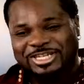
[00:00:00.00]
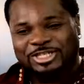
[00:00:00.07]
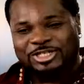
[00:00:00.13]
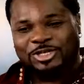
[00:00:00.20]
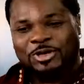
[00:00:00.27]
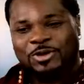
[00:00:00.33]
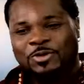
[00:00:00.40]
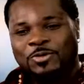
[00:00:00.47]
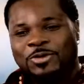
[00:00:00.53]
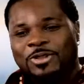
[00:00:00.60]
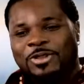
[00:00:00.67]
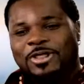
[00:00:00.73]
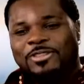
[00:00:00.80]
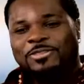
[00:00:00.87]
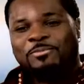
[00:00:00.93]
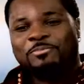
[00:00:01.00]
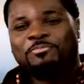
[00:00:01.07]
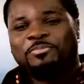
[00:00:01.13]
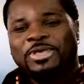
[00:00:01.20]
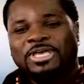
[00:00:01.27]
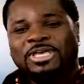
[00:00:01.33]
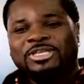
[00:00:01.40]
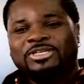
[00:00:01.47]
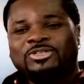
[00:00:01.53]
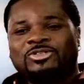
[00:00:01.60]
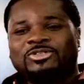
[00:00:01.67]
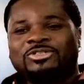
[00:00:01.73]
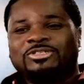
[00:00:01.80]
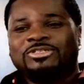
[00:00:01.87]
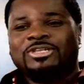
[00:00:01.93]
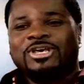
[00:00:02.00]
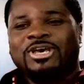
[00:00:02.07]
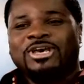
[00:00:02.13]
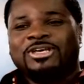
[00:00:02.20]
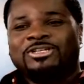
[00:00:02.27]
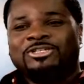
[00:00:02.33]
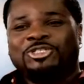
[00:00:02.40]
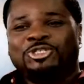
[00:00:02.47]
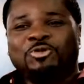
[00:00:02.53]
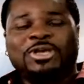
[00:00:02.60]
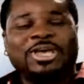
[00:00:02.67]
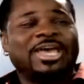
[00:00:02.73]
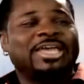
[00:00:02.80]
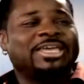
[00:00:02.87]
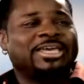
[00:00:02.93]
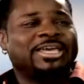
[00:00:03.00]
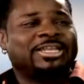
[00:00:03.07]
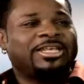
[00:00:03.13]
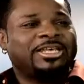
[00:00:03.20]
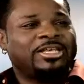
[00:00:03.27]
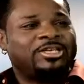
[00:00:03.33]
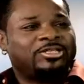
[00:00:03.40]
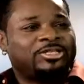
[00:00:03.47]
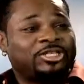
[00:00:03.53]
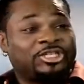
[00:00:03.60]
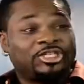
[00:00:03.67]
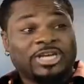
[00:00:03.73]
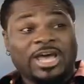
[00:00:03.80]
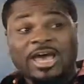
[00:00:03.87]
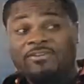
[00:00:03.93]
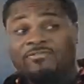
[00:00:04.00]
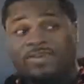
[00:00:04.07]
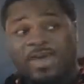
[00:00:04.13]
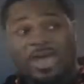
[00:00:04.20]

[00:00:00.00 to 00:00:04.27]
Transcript: the show, the biggest uh, joy I get is the shock